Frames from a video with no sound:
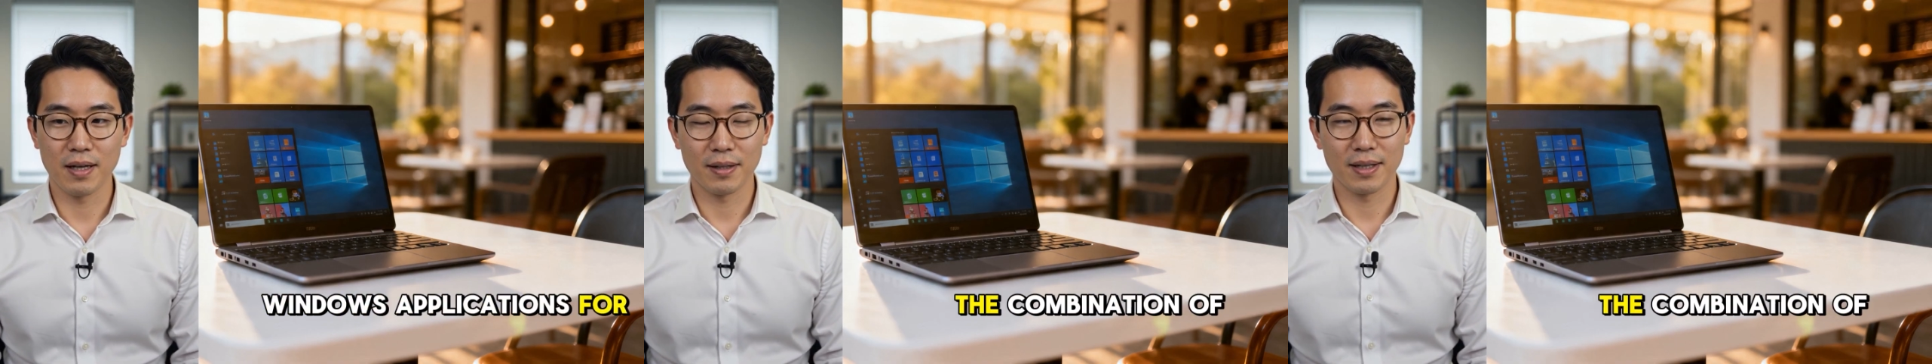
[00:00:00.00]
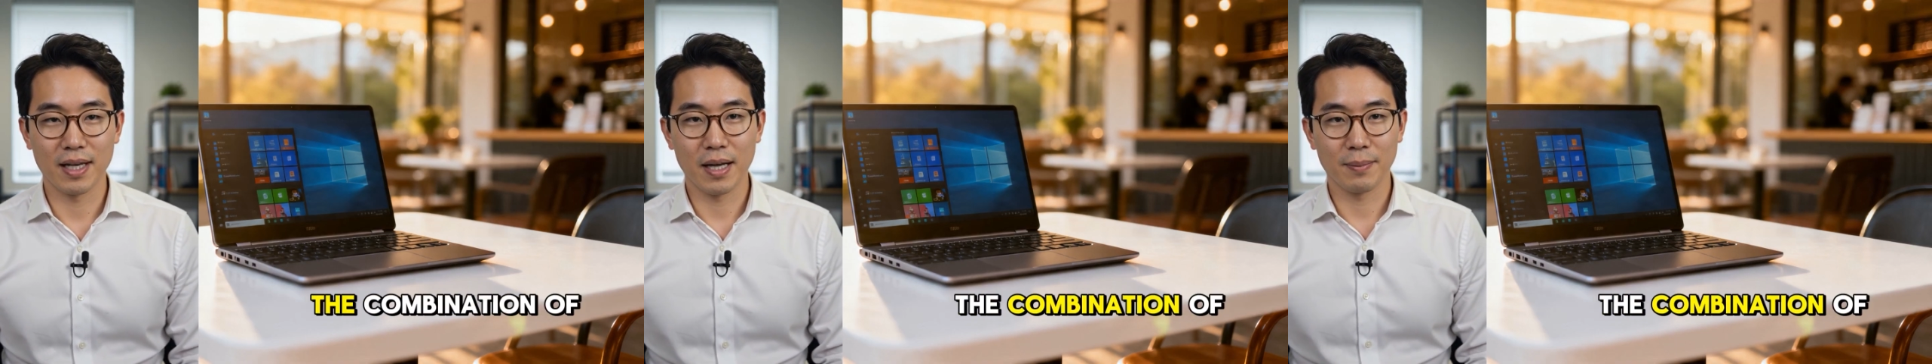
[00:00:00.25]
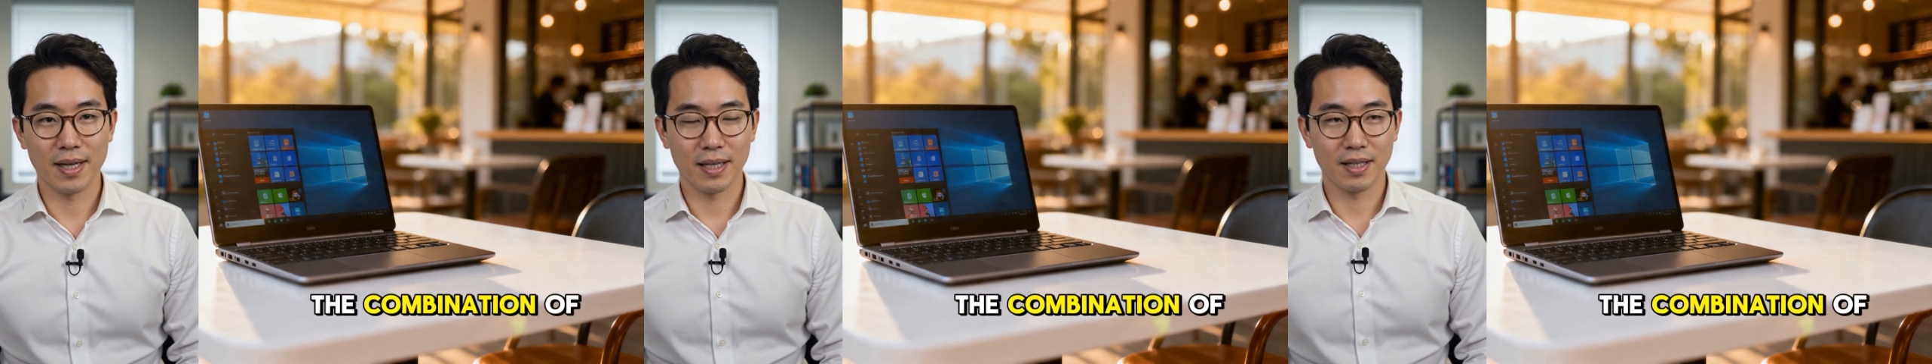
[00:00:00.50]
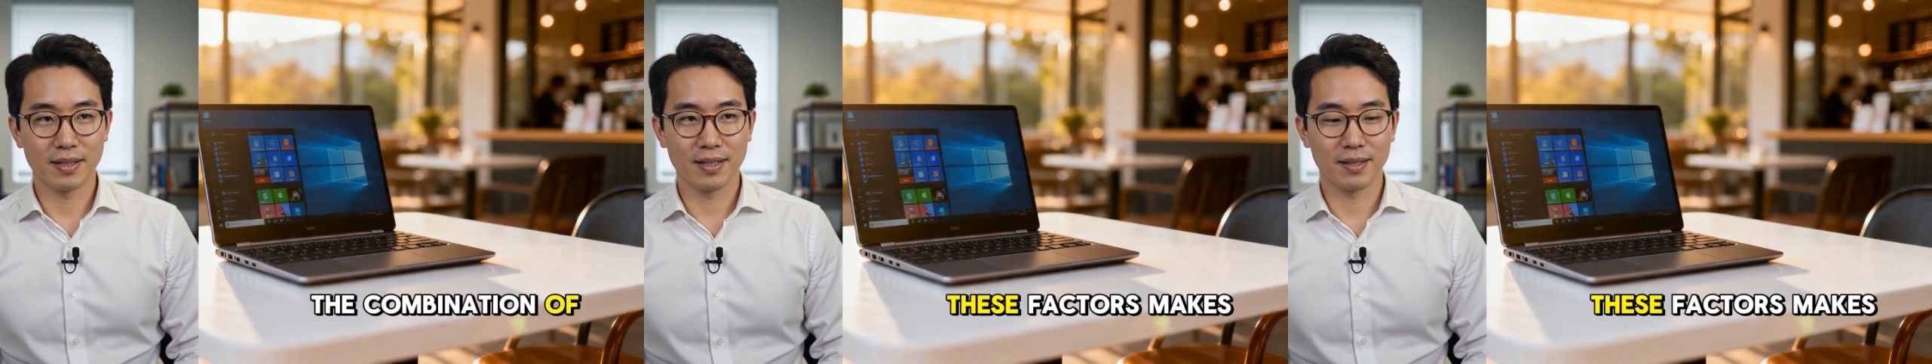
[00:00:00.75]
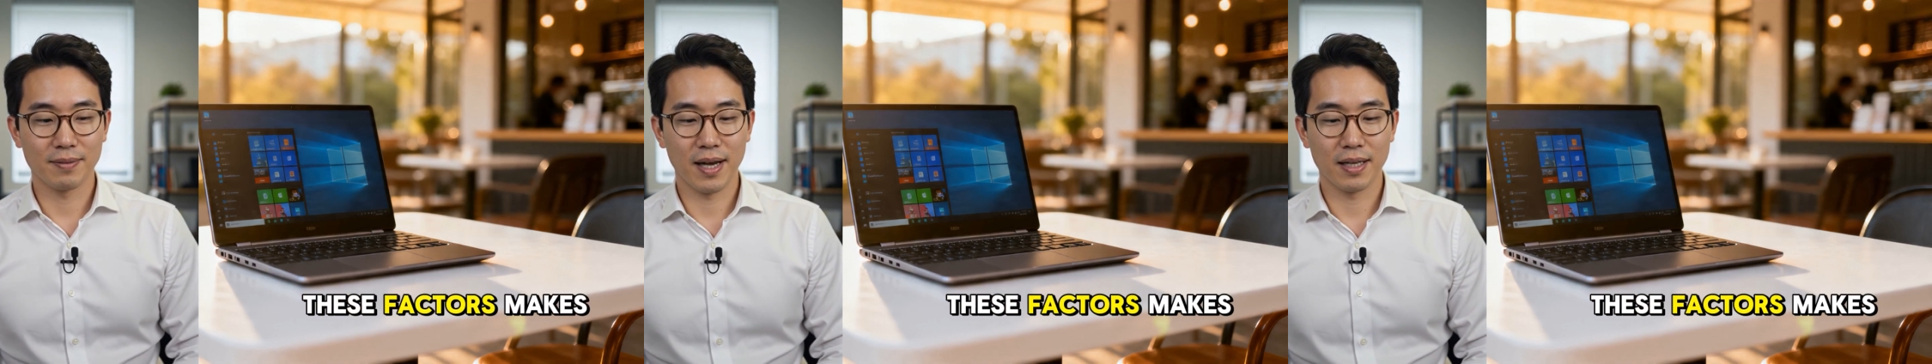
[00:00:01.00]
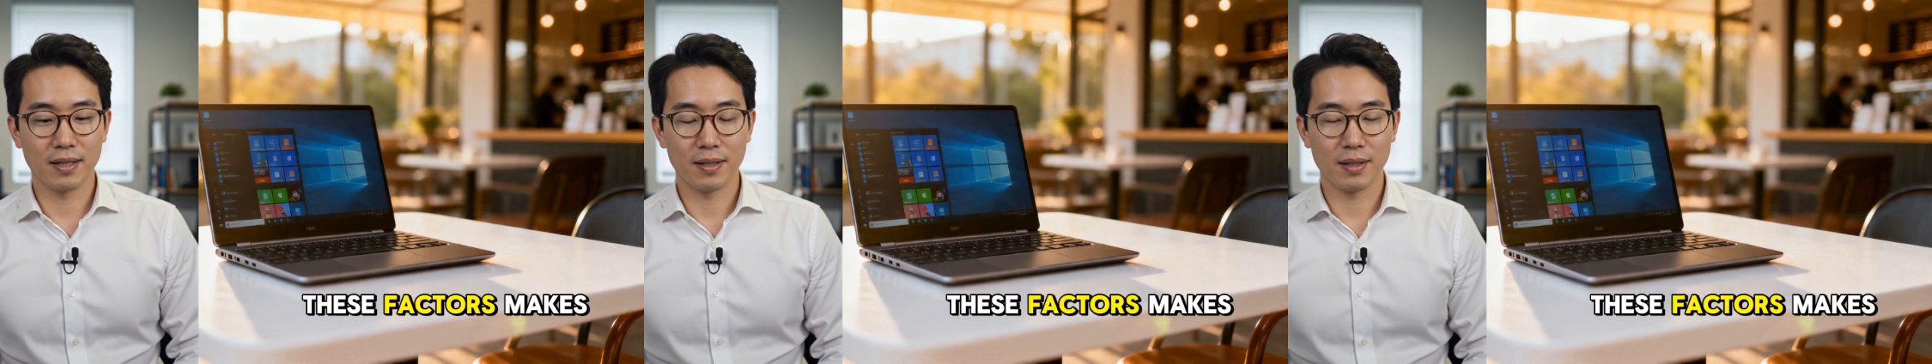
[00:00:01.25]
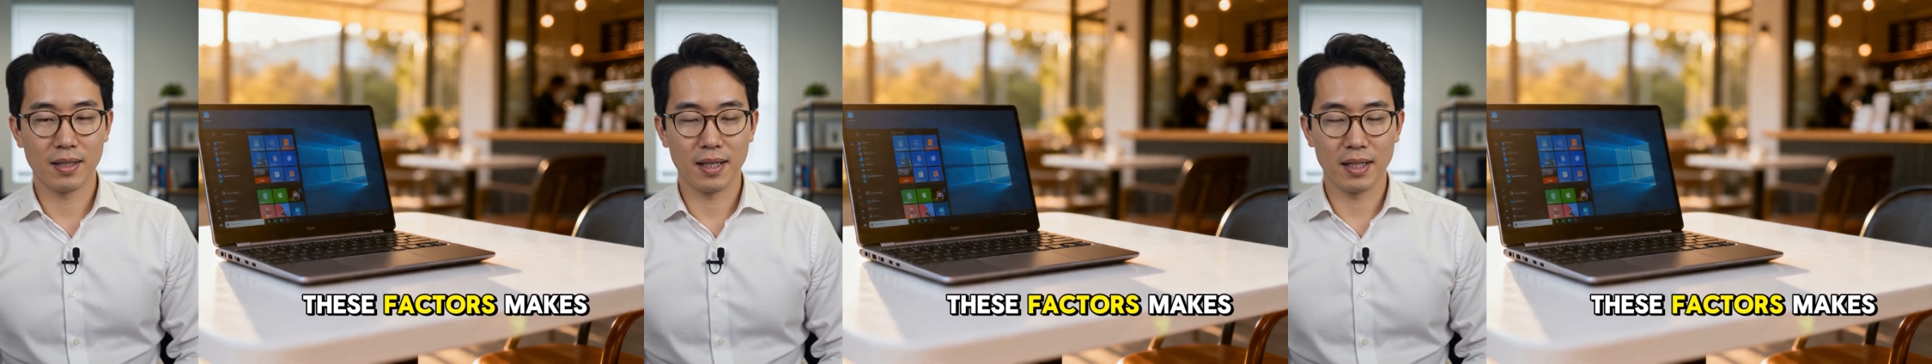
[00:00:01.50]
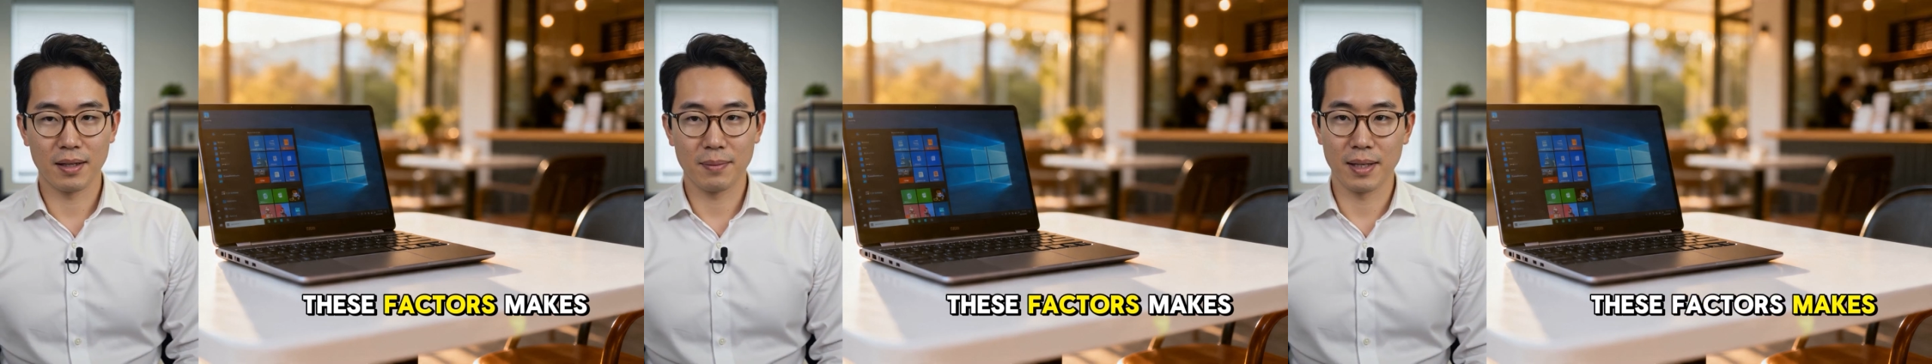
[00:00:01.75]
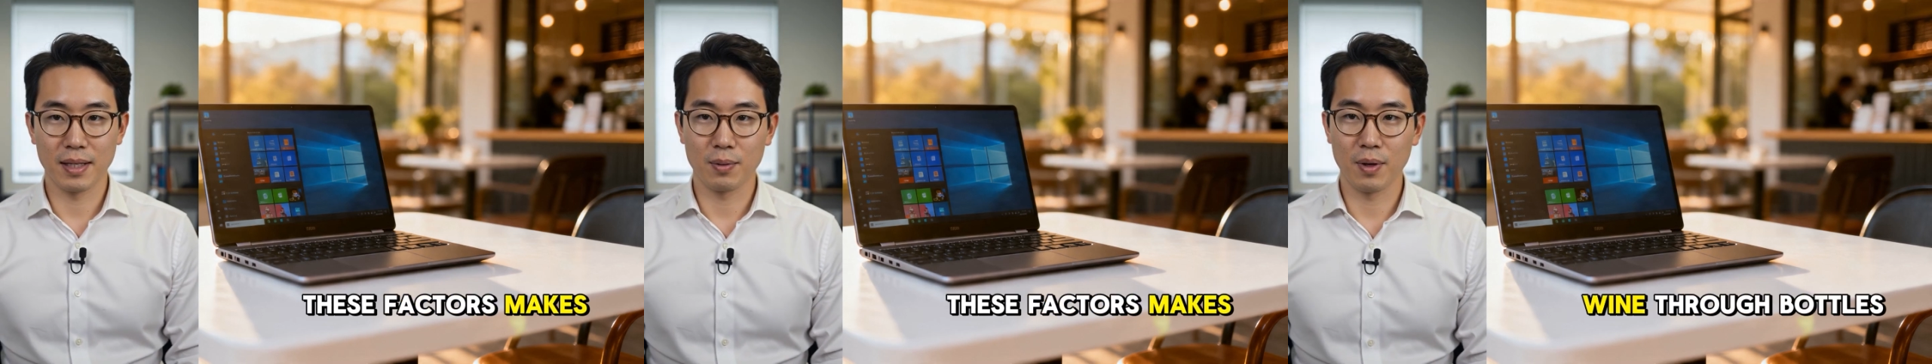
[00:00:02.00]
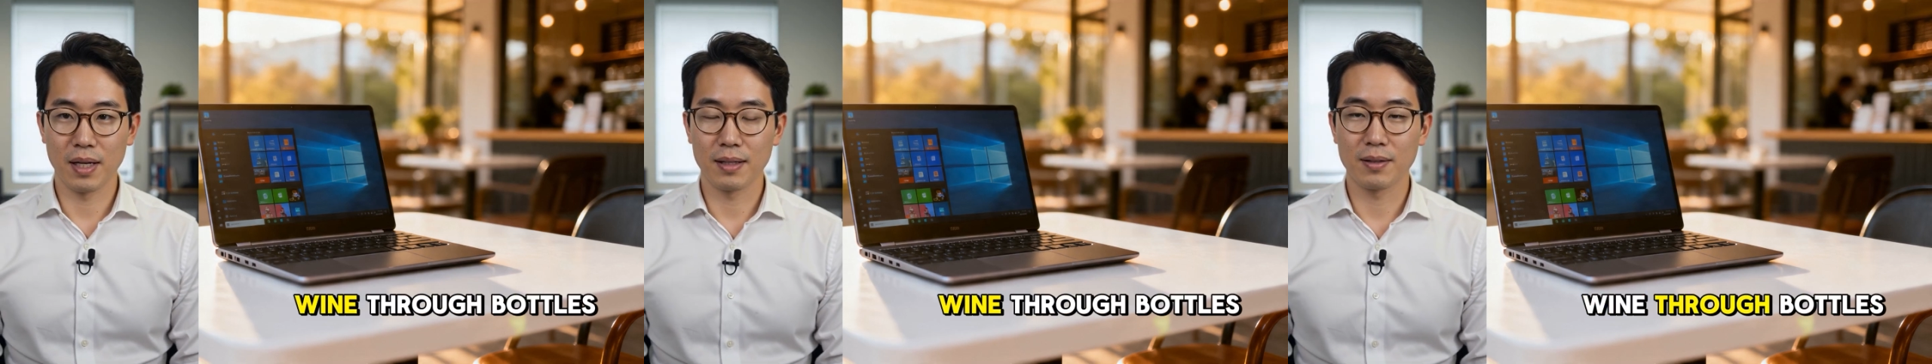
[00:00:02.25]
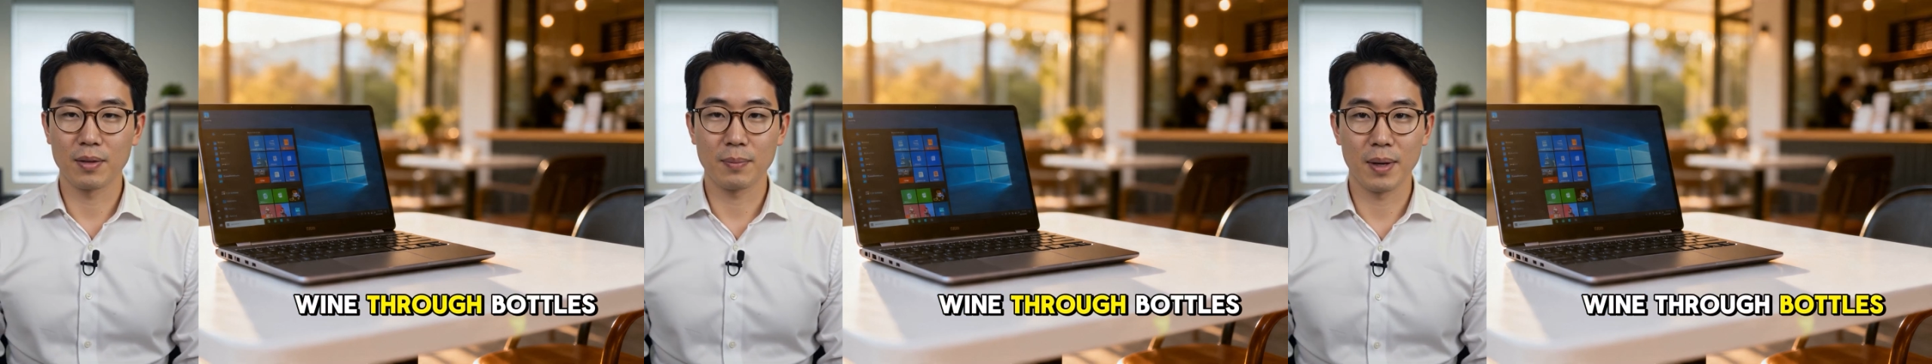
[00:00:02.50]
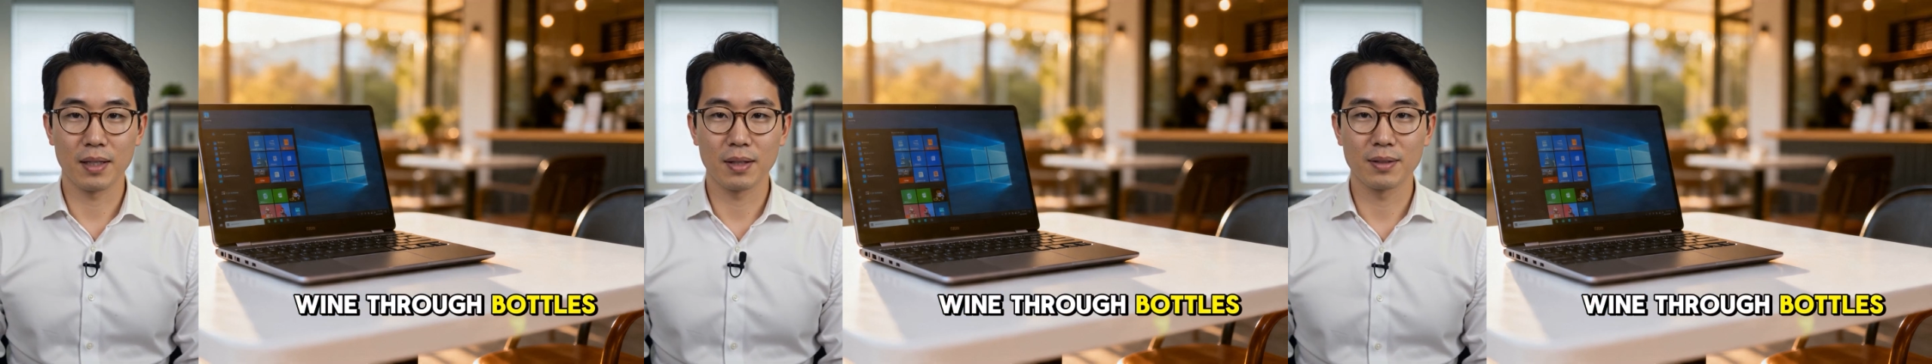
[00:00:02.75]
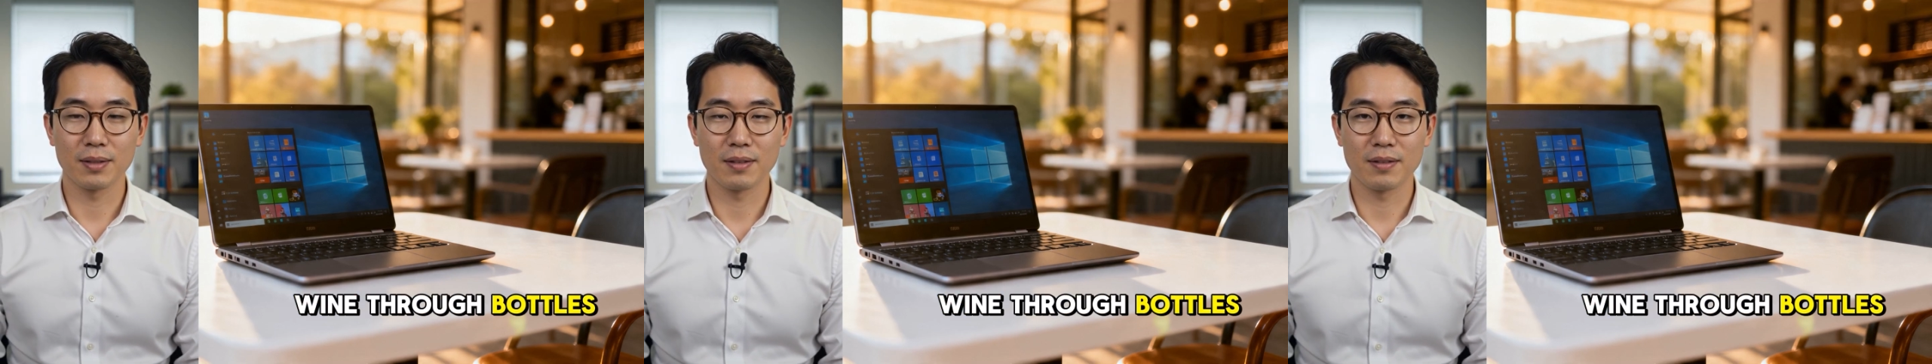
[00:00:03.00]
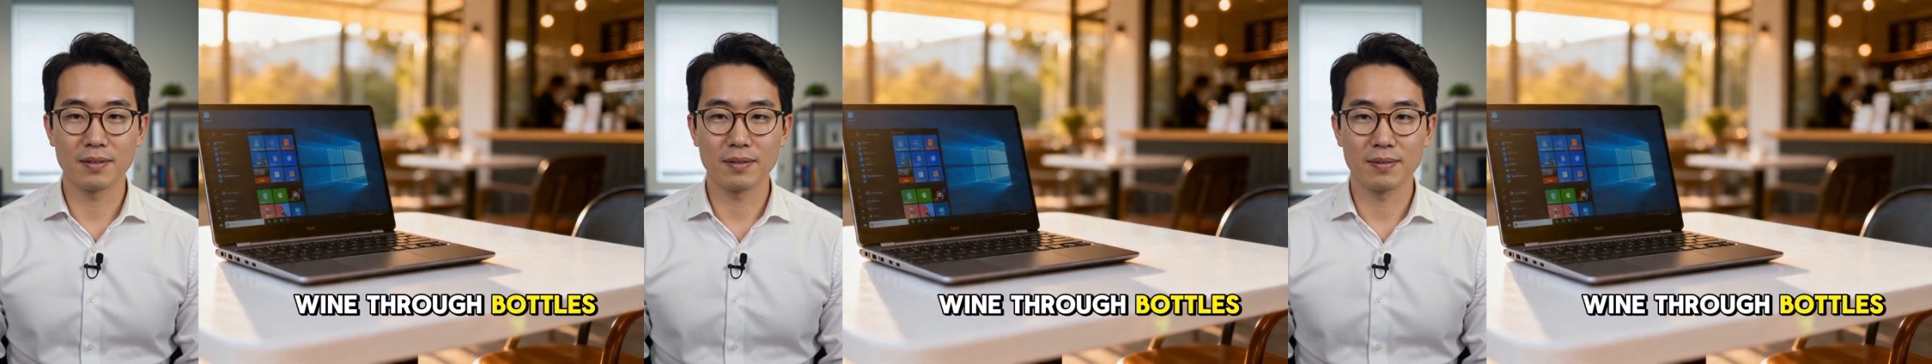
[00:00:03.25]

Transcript: The combination of these factors makes wine through bottles